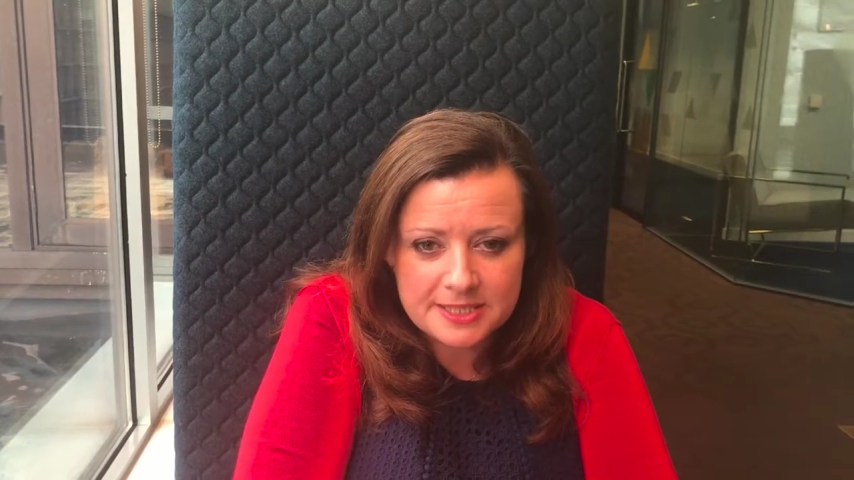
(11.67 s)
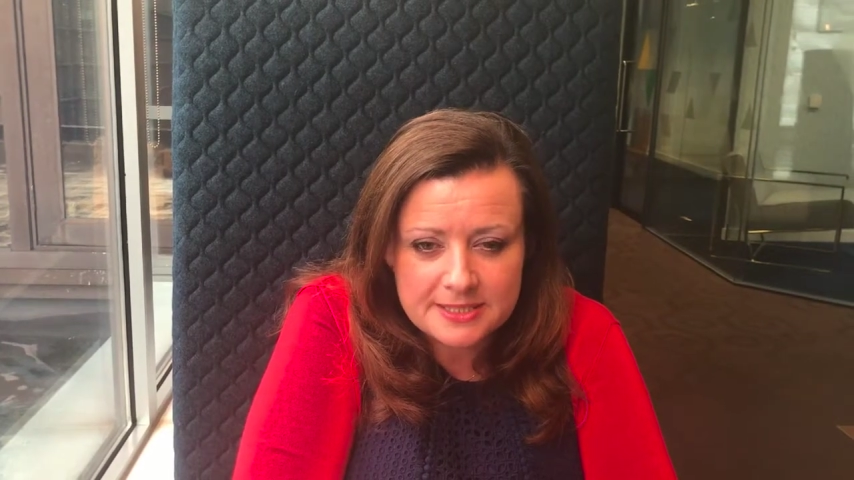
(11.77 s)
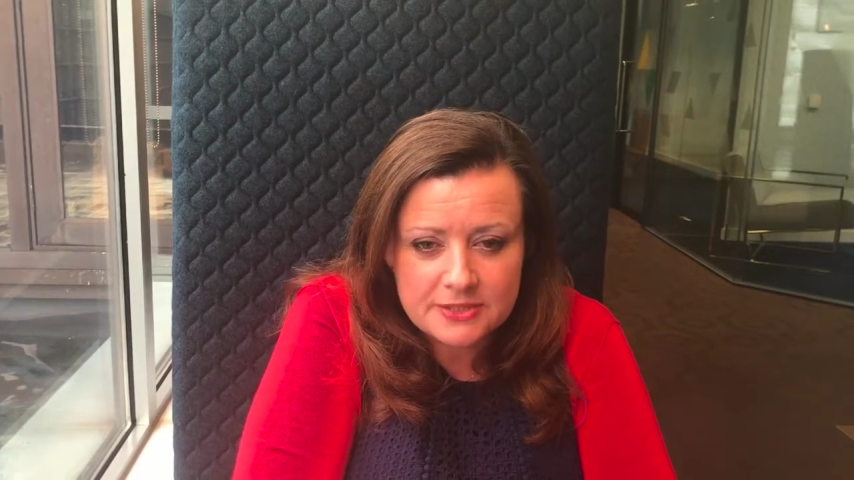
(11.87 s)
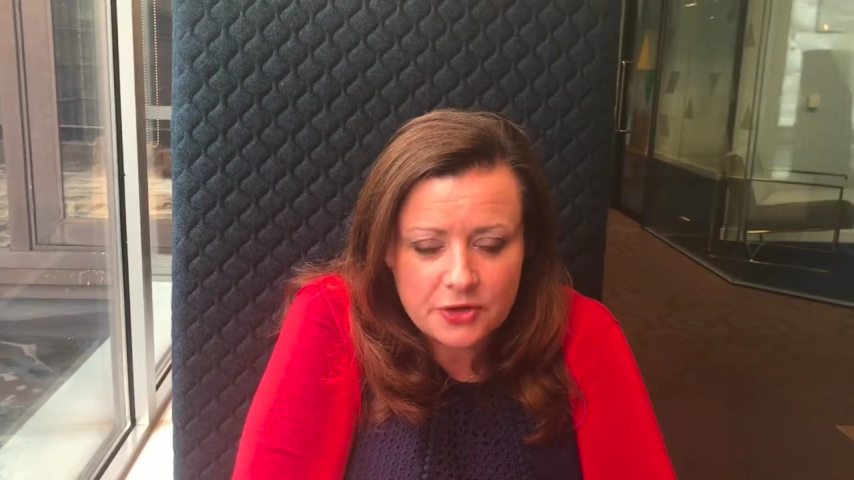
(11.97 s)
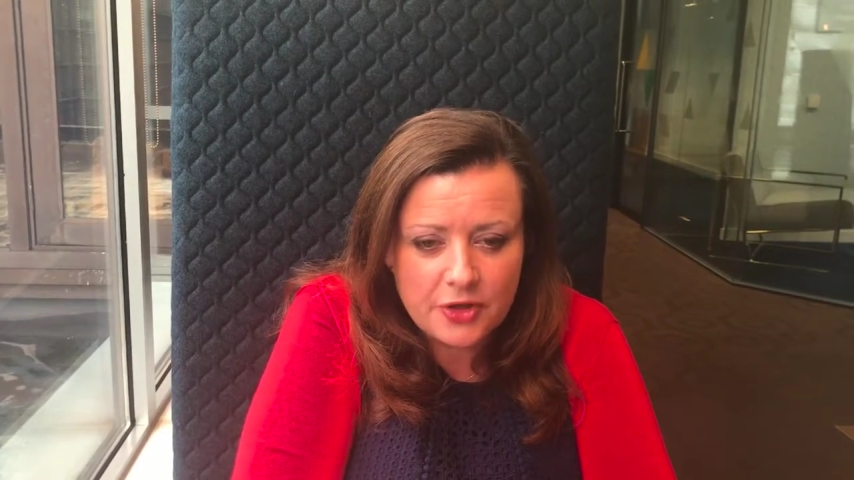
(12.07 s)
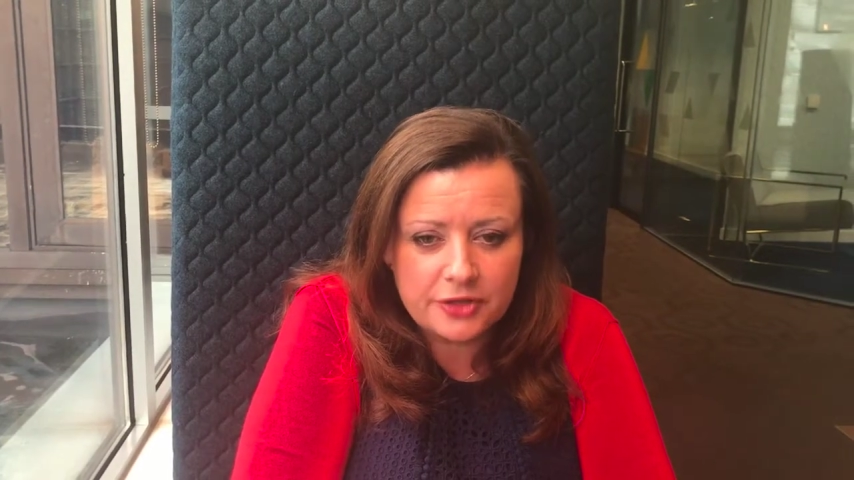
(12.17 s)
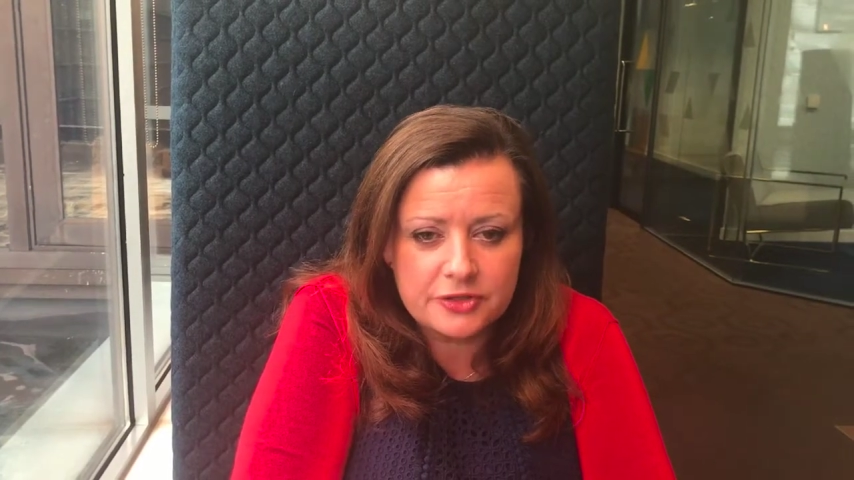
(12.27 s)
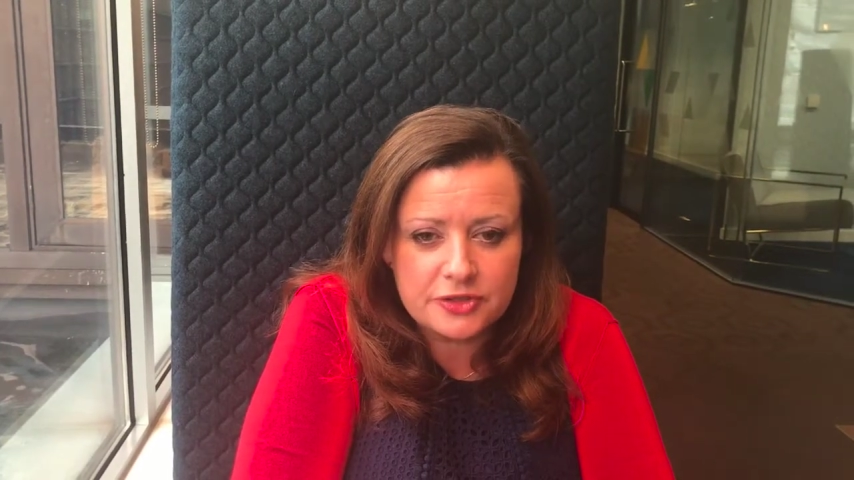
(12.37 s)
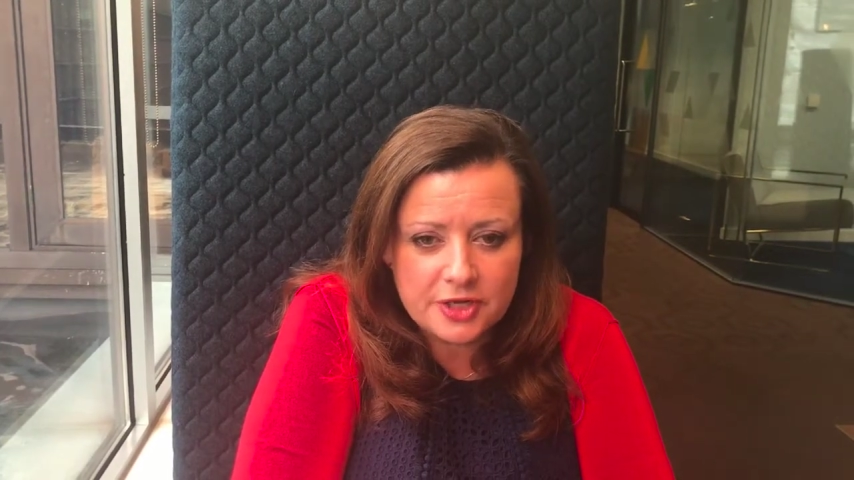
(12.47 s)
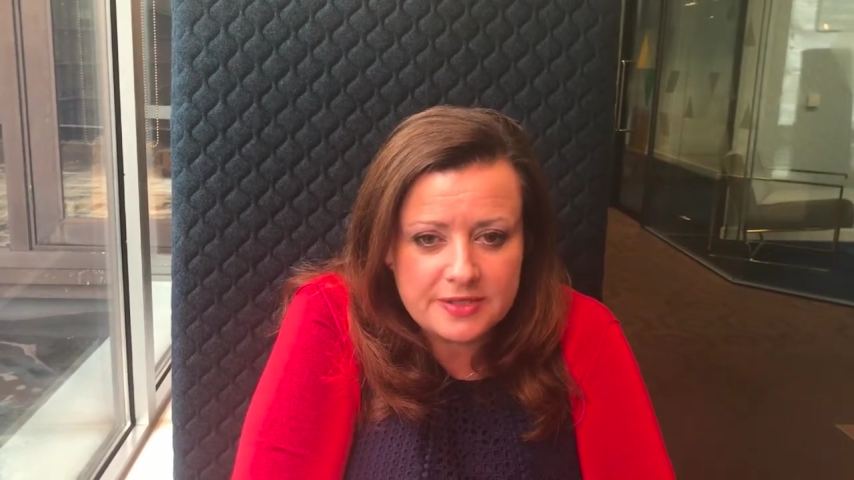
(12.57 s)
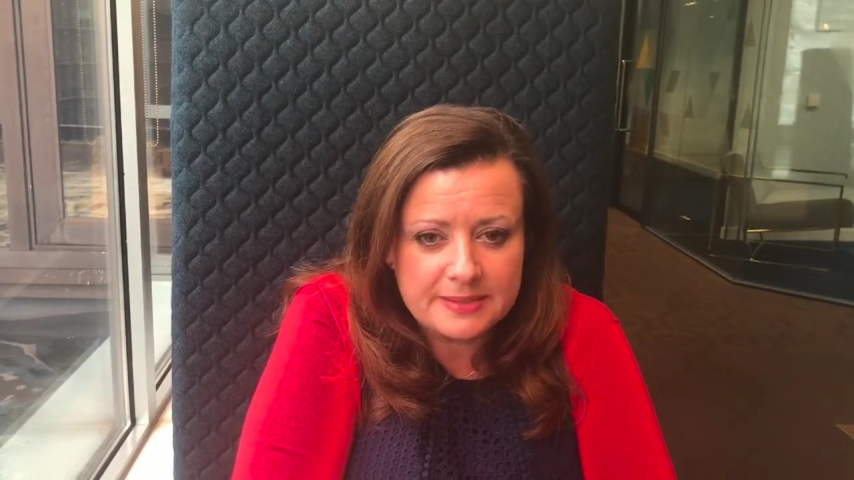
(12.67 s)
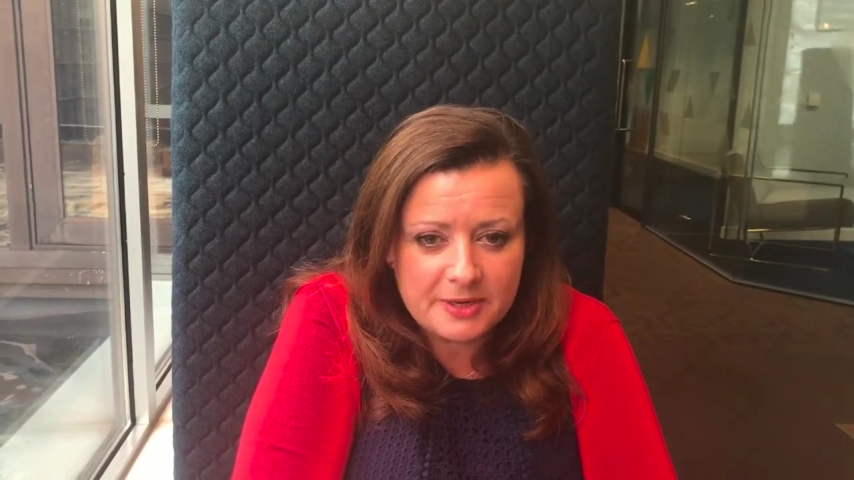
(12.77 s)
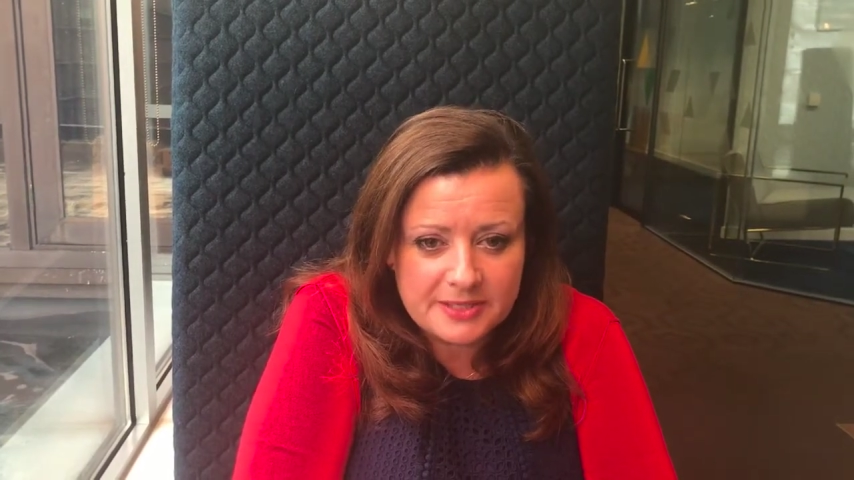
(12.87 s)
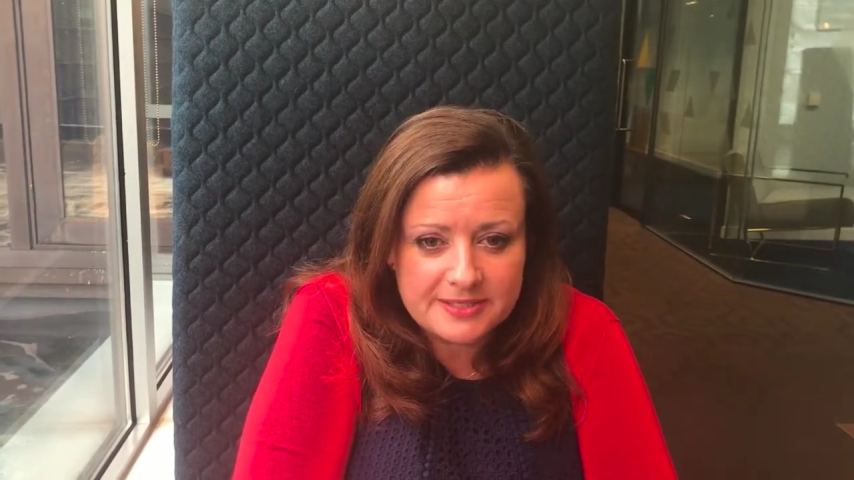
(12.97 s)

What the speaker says: it's not just about